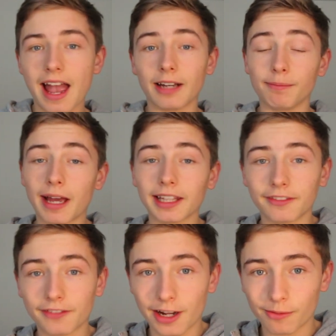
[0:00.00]
and belly
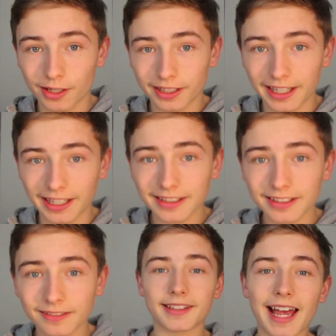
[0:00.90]
fat
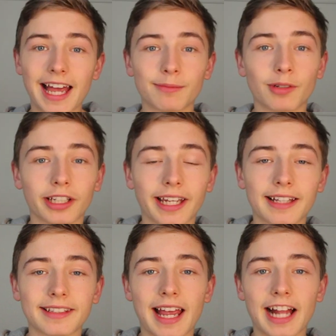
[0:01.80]
workouts is that ab
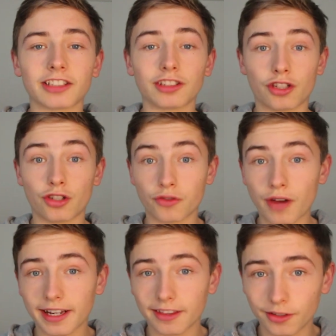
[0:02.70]
workouts actually
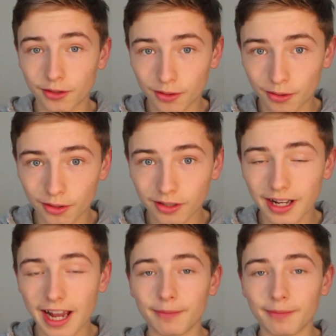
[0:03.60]
strengthen your core,